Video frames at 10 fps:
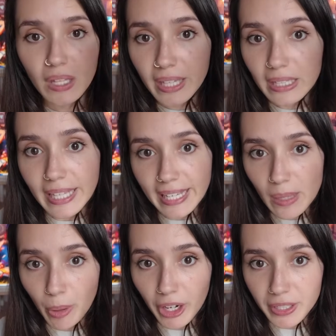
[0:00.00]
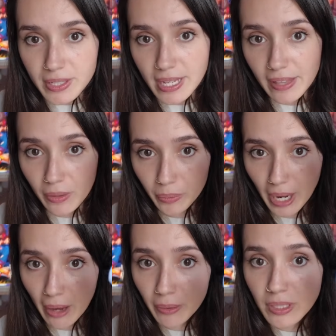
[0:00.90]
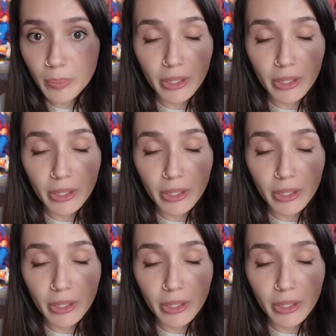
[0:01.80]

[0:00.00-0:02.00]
like leggy parts in the round,